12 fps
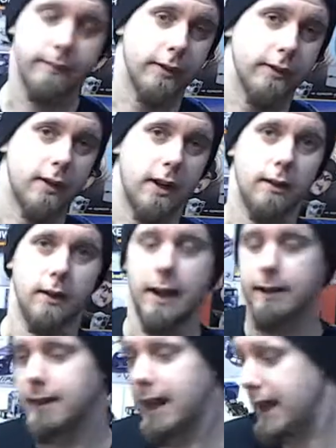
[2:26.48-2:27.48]
This car
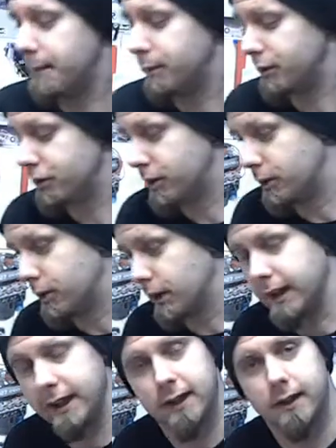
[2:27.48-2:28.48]
at CAMS this year
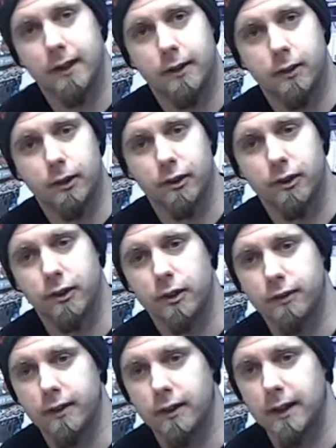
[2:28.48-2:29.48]
took a
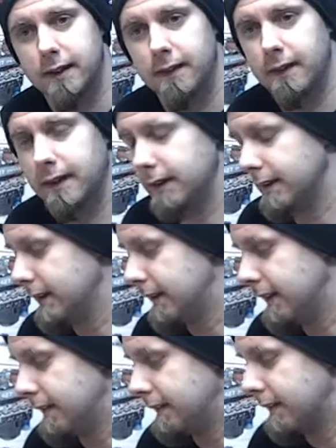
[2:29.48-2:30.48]
silver in
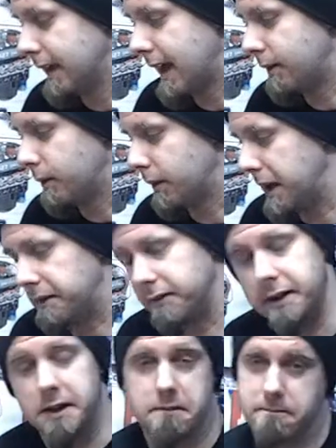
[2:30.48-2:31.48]
the category I
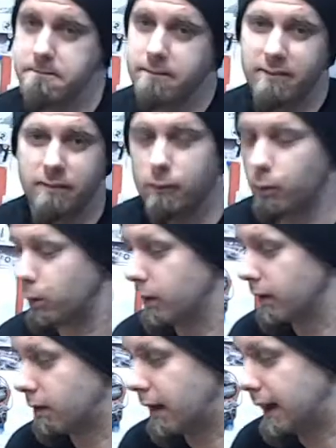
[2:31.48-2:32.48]
entered in.
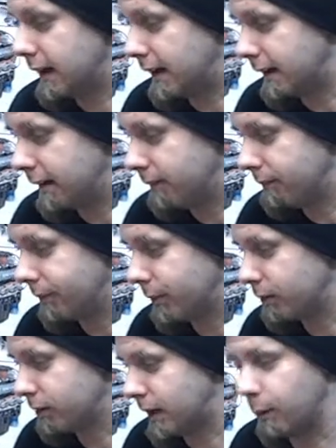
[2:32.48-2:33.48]
Really great. I
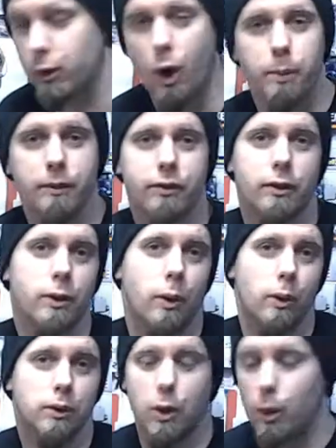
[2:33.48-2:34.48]
was hoping for a
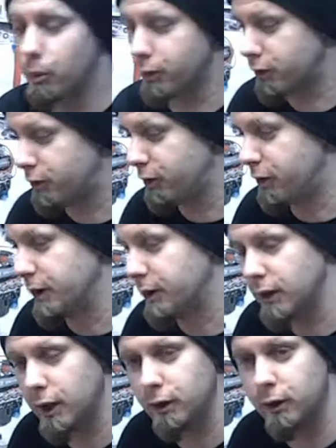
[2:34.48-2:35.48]
gold. Gold
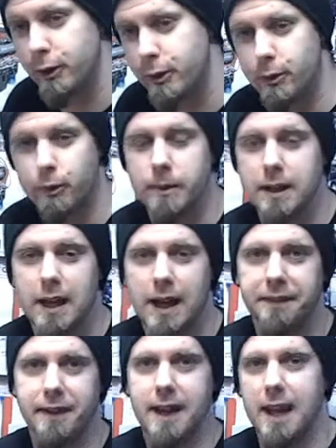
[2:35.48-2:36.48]
still eludes me
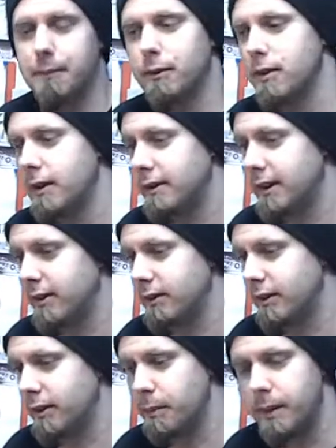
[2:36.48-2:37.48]
at the CAMS
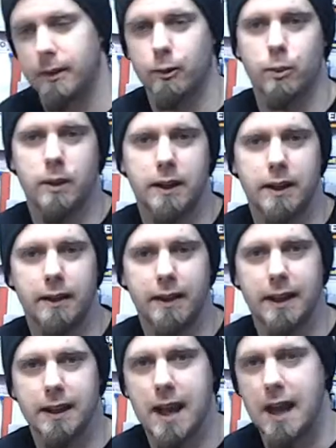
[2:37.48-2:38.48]
contest. It's the biggest one in
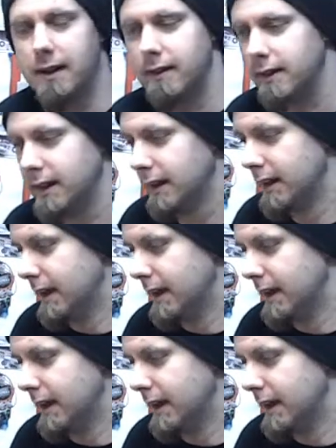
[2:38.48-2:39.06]
Atlantic Canada.